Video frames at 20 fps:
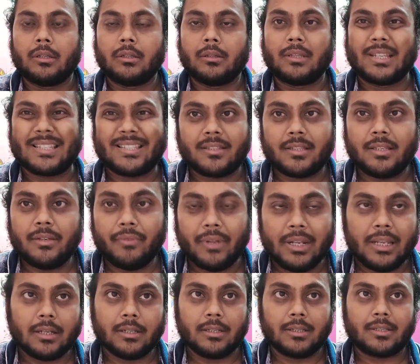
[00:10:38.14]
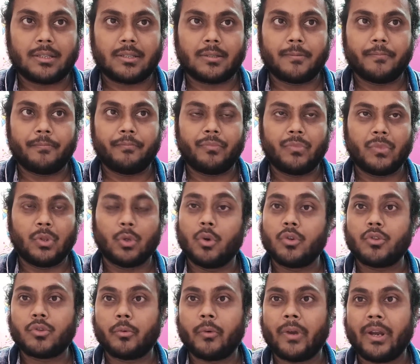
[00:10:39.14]
The civilians,
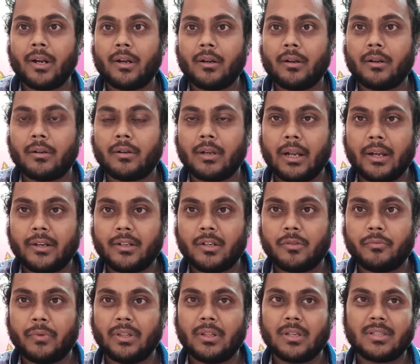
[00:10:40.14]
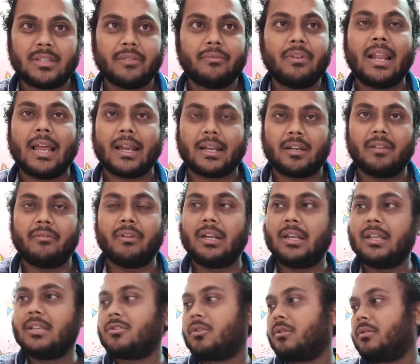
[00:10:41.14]
those who were related with the civil
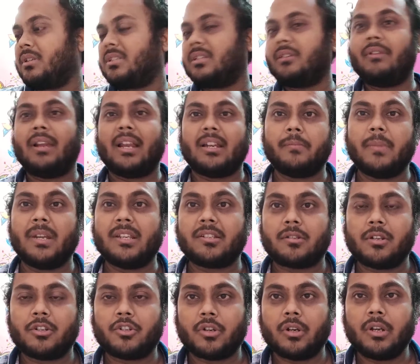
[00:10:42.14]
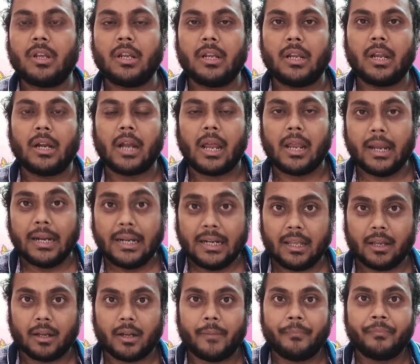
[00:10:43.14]
activities or the civil administration in
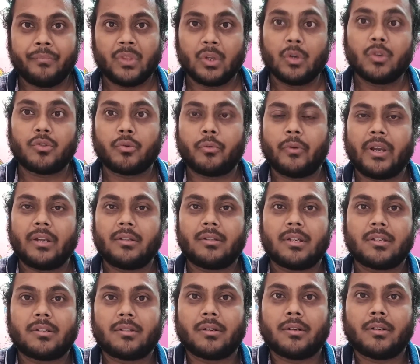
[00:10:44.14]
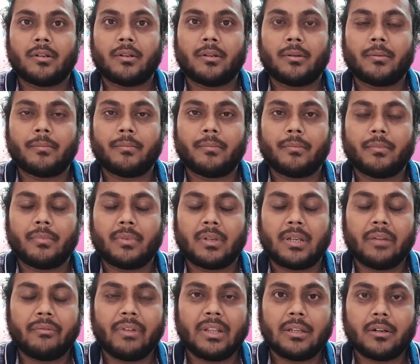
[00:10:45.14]
India, those who were just
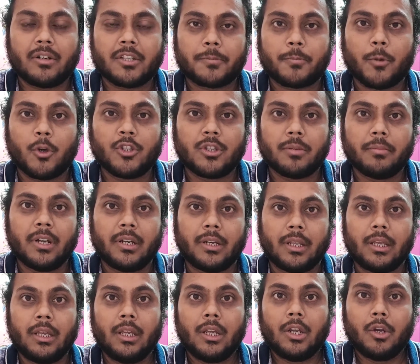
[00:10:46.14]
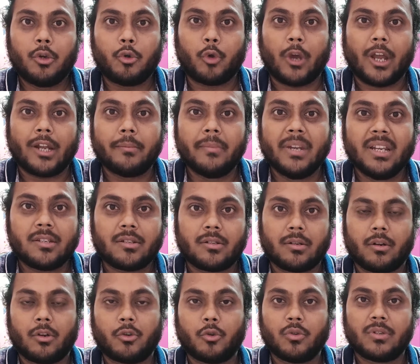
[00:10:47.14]
given the responsibility to
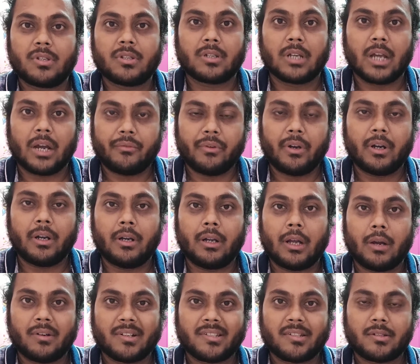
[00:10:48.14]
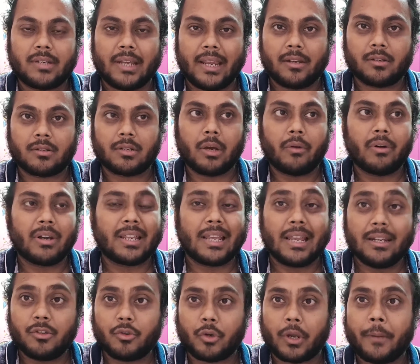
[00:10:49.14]
administer, to just govern our state, our
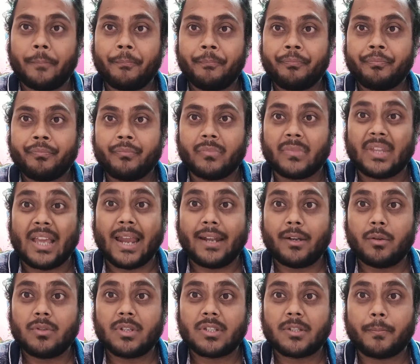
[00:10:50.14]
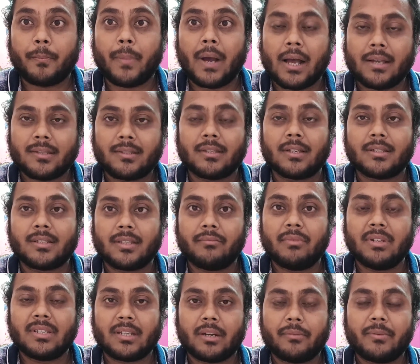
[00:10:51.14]
country, they had to just pass the
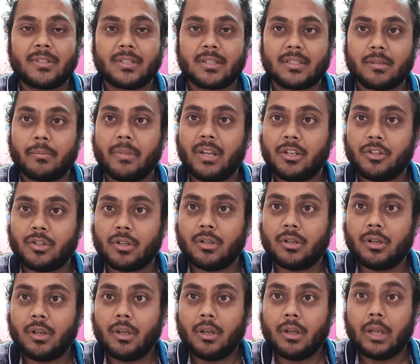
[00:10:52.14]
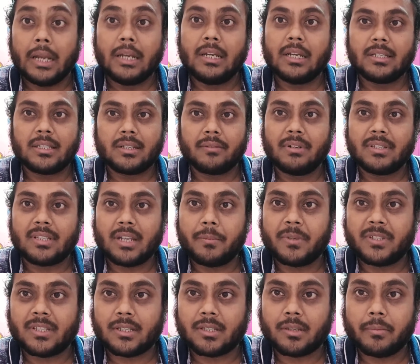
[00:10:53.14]
civil service examination, Indian civil
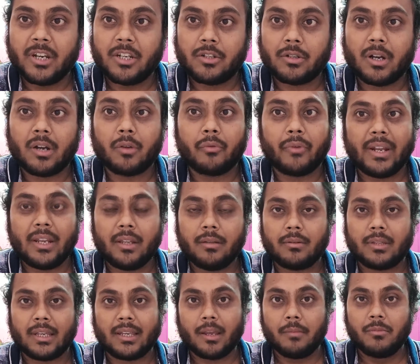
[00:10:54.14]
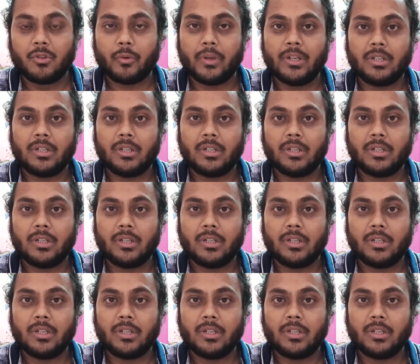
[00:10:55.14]
service examination, and when they came to